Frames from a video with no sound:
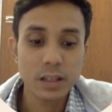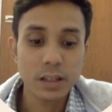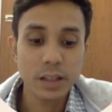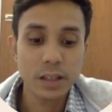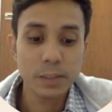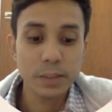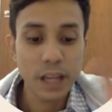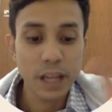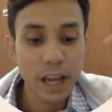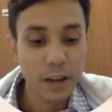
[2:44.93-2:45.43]
the
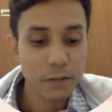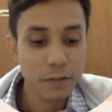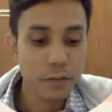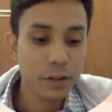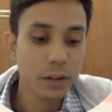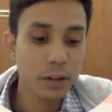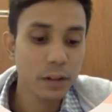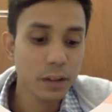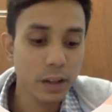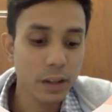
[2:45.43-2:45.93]

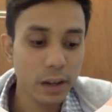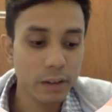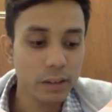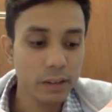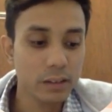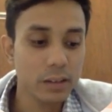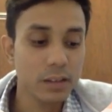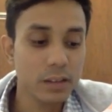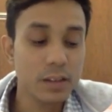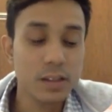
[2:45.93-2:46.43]
behavior
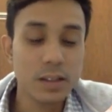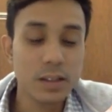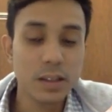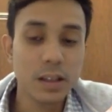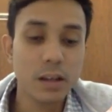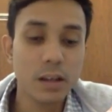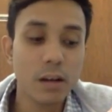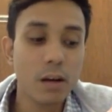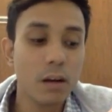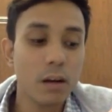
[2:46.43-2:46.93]

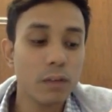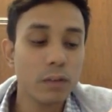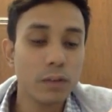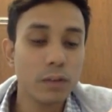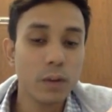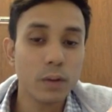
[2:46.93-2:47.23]
characteristic of